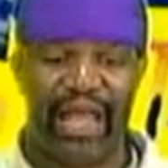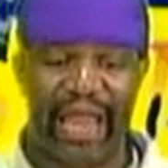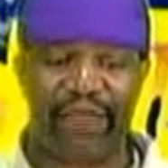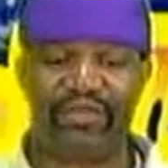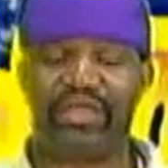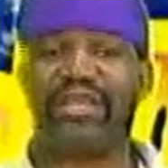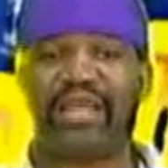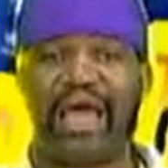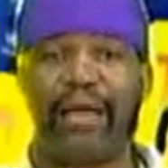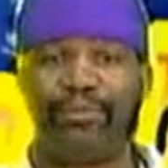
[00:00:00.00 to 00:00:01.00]
everything
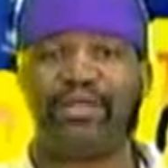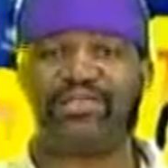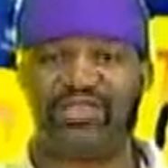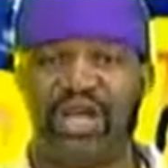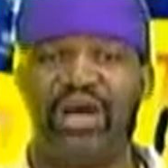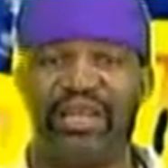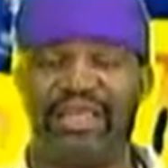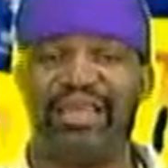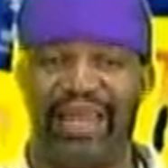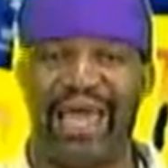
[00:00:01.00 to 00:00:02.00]
that Apple has done
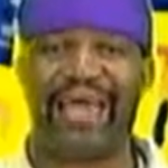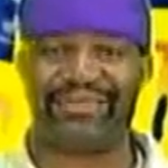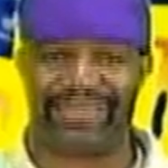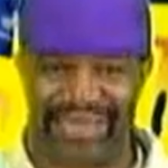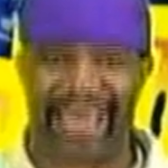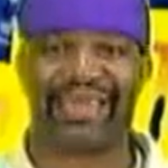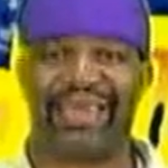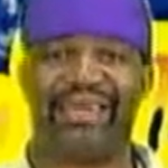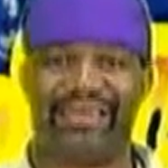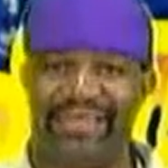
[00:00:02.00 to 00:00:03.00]
in the last
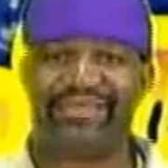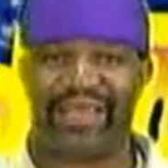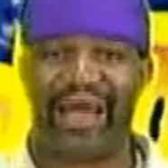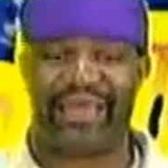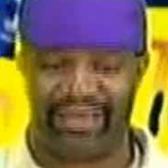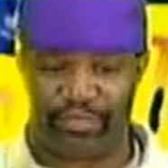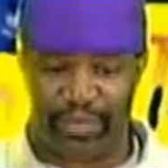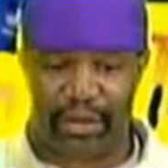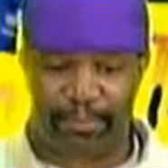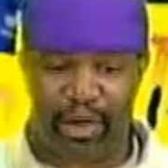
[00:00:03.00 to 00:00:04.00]
decade, this guy has
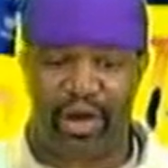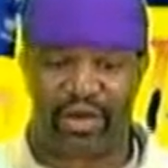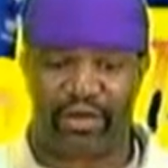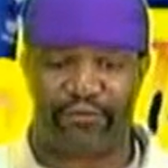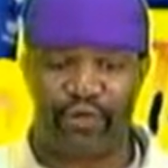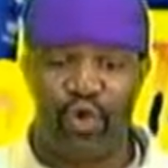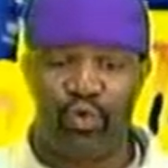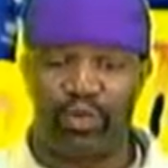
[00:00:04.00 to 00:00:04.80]
been a part of,